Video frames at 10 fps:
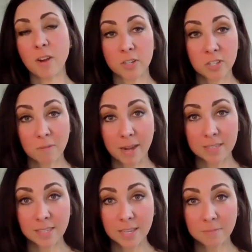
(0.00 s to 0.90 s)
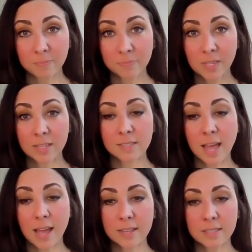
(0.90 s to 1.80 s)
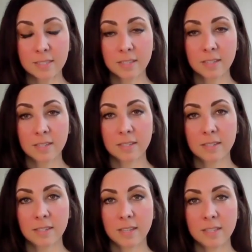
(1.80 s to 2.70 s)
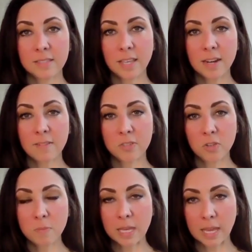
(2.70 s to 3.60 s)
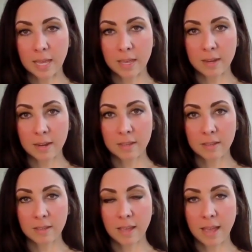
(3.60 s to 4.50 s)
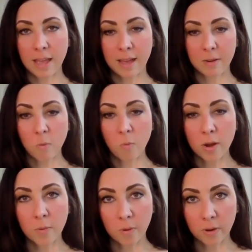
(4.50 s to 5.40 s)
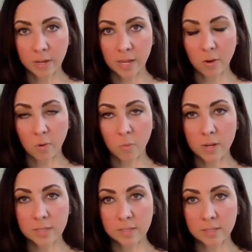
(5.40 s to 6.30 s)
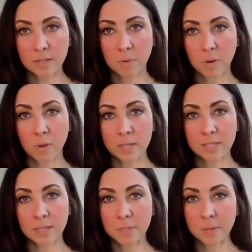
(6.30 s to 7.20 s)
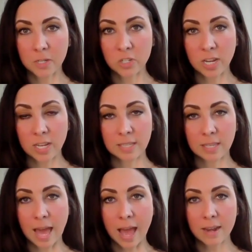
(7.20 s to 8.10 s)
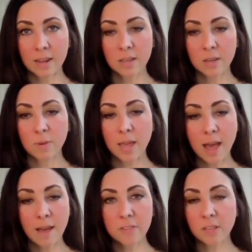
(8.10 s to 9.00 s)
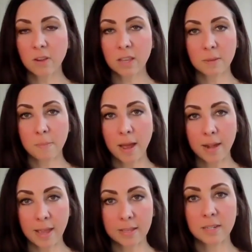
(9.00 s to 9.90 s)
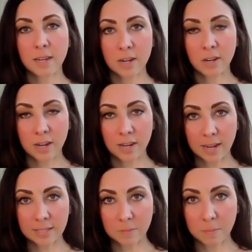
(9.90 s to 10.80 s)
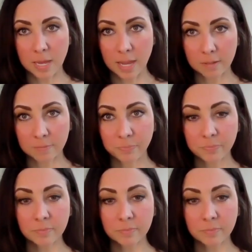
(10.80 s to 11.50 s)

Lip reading: functional medicine is that instead of zooming in at one organ or one system or one symptom and chasing that, you have to look at the body as an interconnected being.